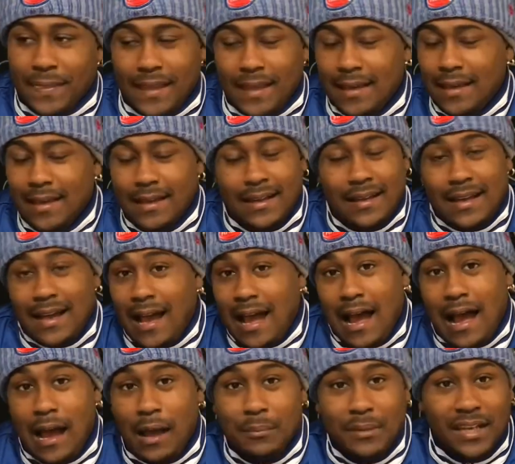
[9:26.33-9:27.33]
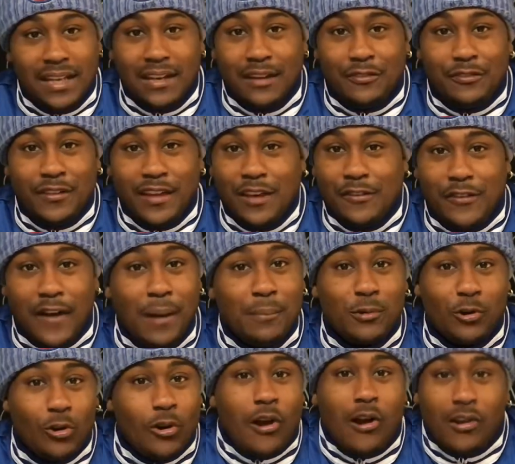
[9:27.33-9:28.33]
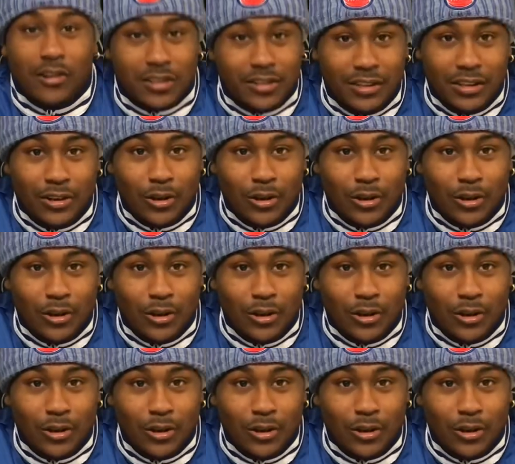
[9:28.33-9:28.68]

if I'm Gronk,